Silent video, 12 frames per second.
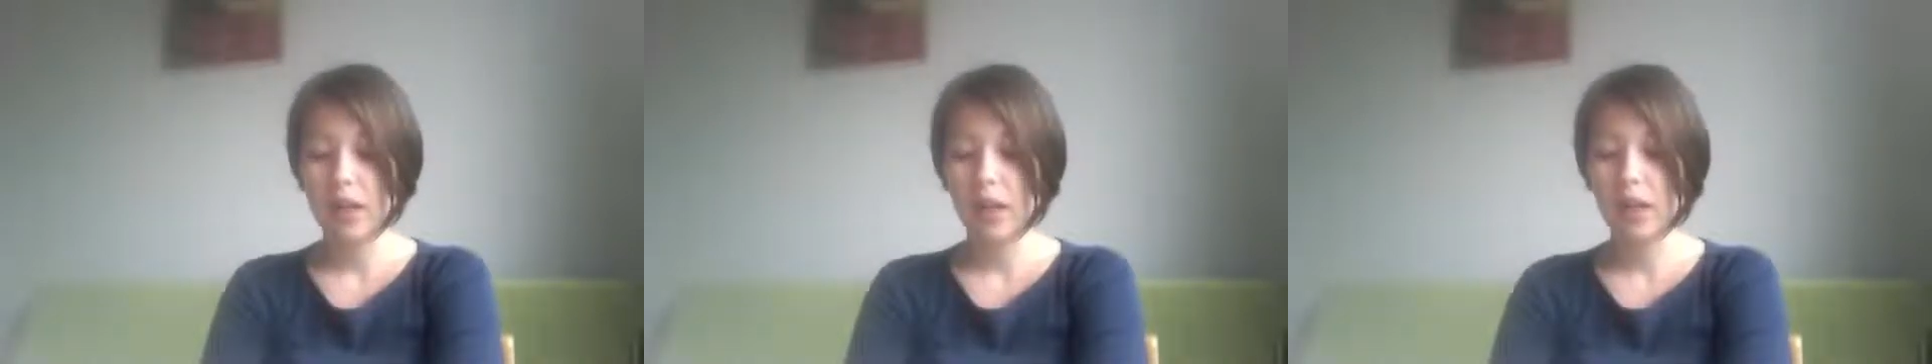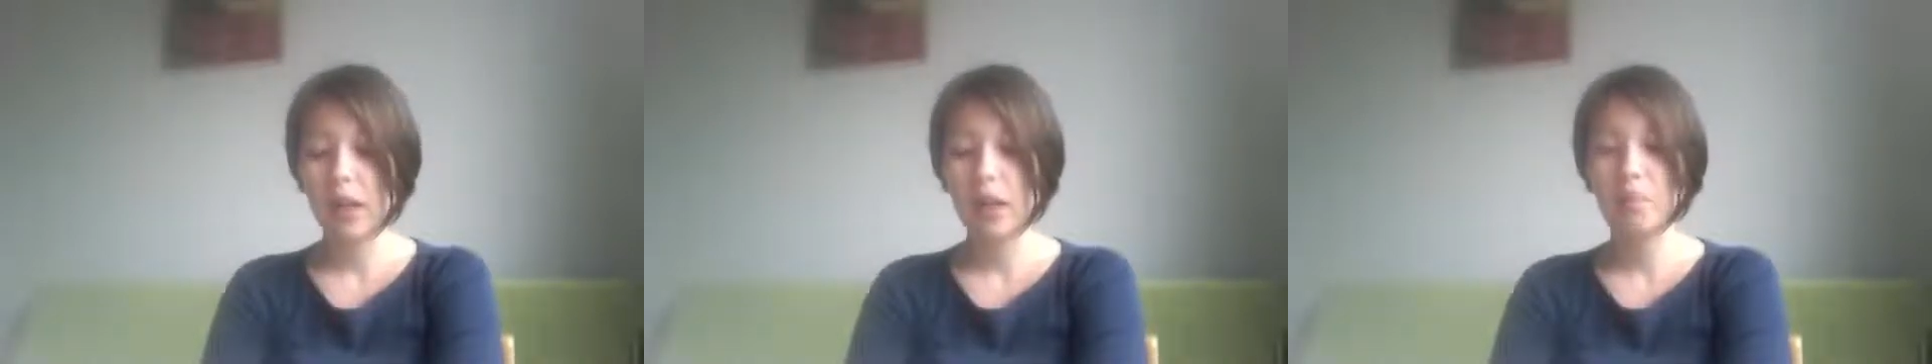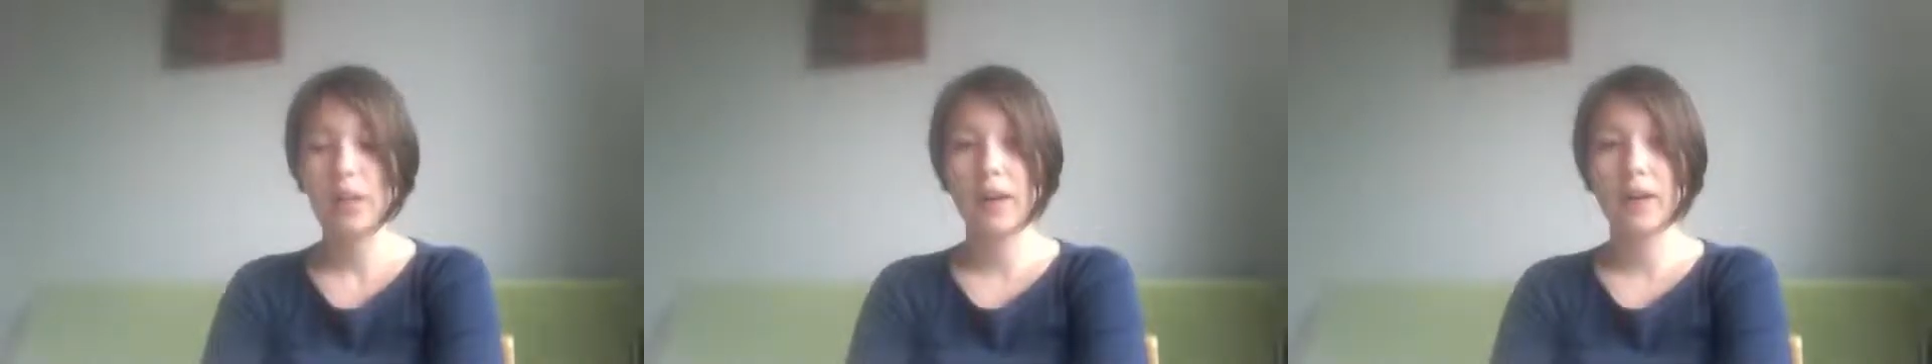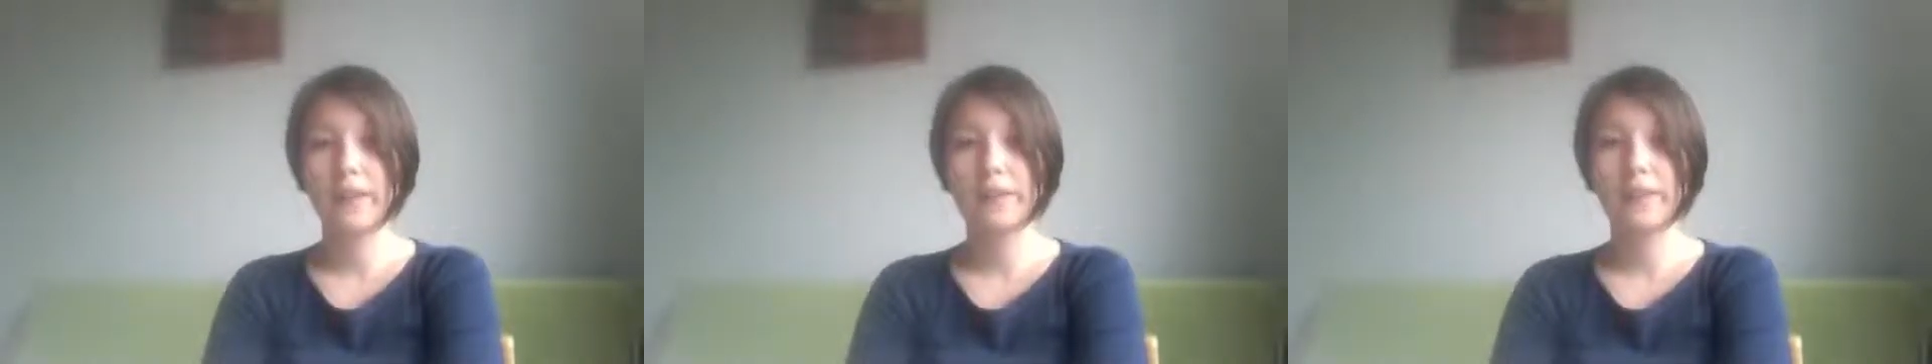
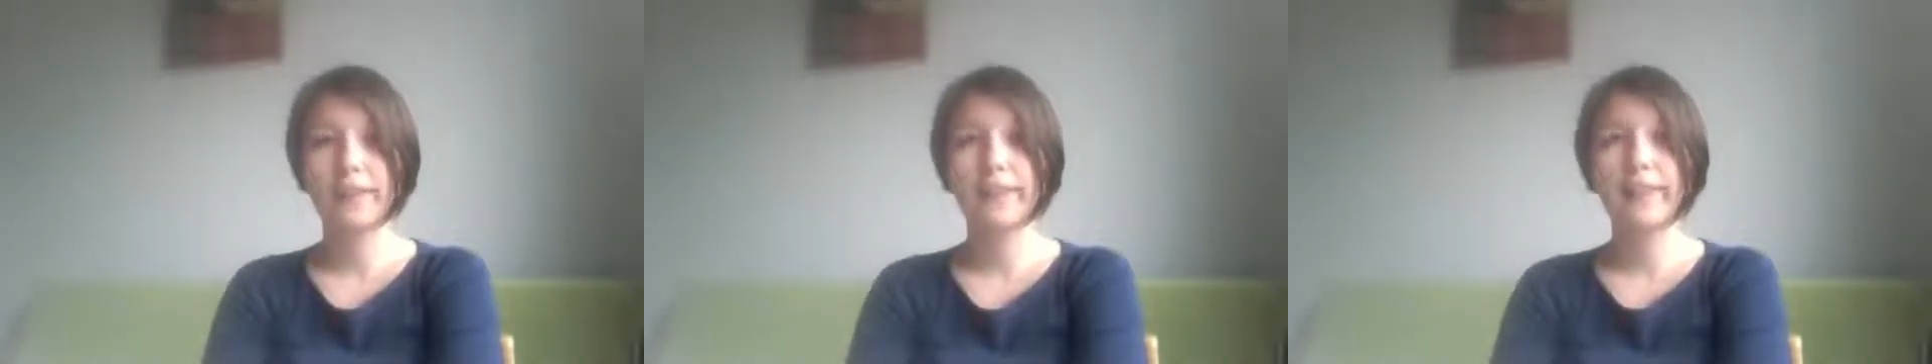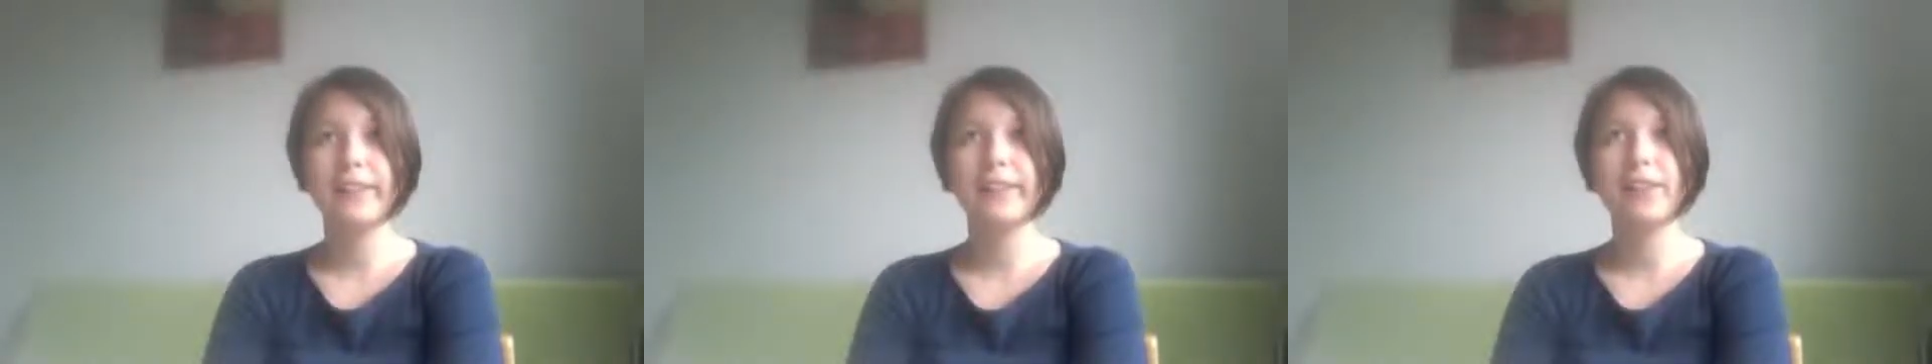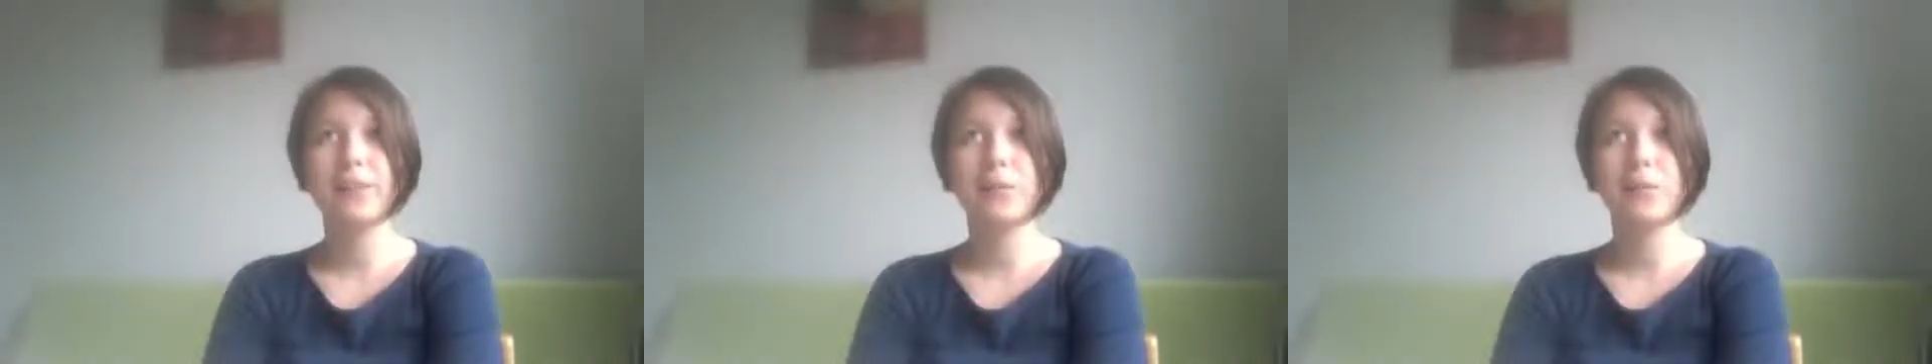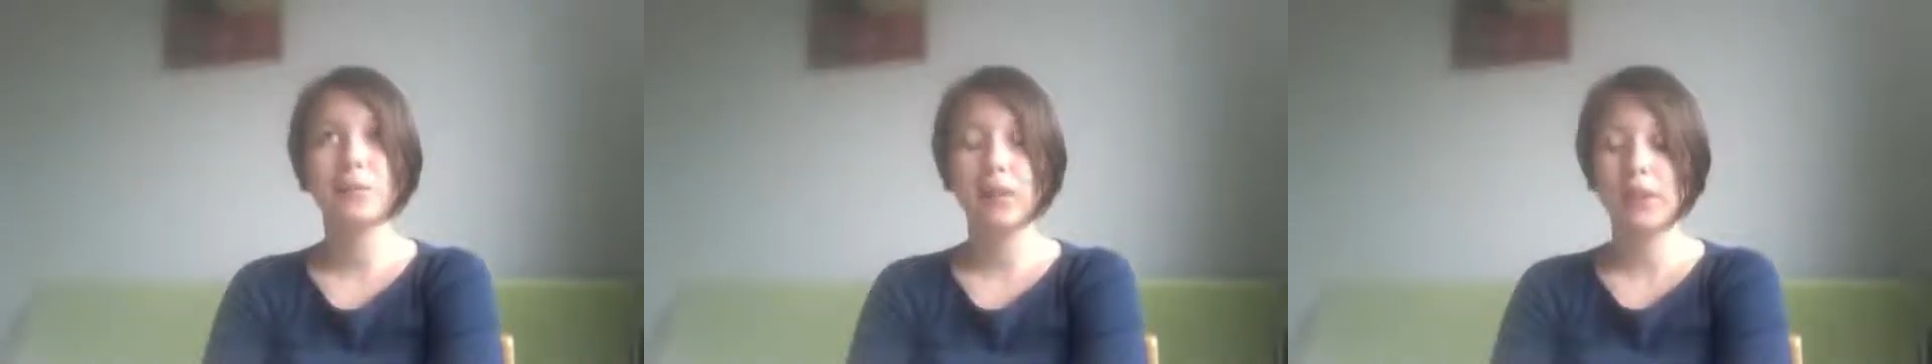By
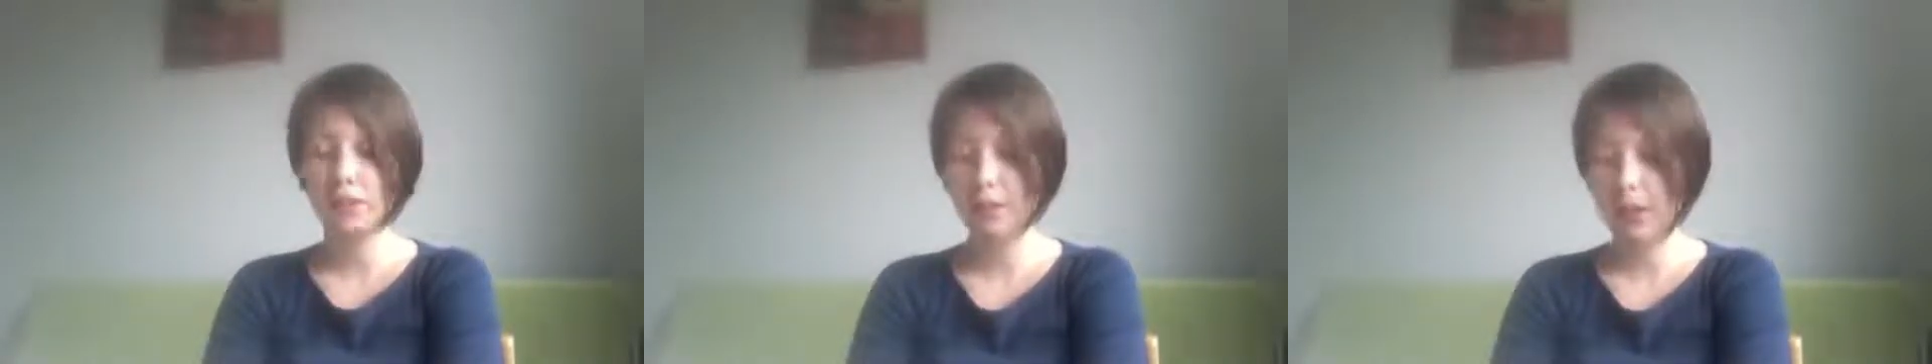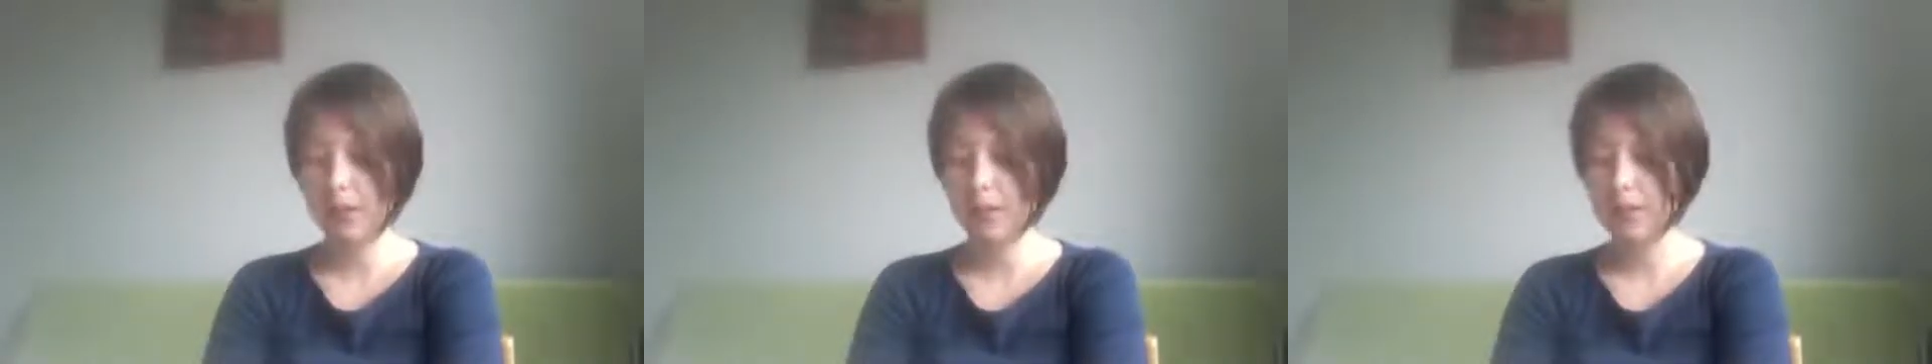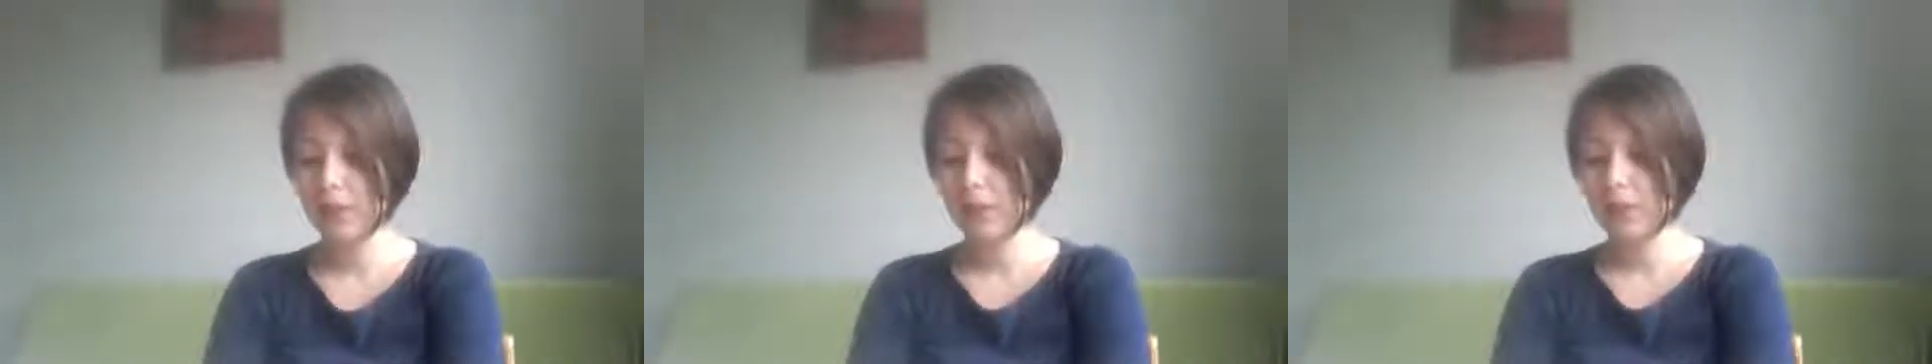1945,